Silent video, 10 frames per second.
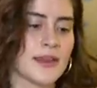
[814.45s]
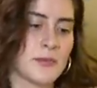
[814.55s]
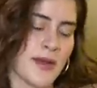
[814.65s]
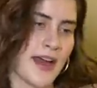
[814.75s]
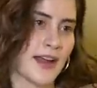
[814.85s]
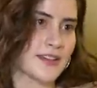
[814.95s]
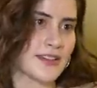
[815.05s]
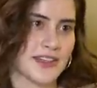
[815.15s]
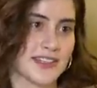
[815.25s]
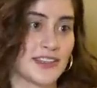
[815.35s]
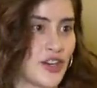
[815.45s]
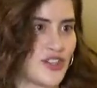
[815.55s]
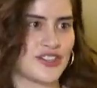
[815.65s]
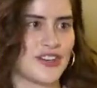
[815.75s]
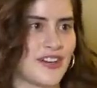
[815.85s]
an impact that's
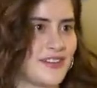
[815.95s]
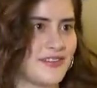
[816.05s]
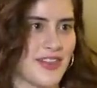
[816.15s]
larger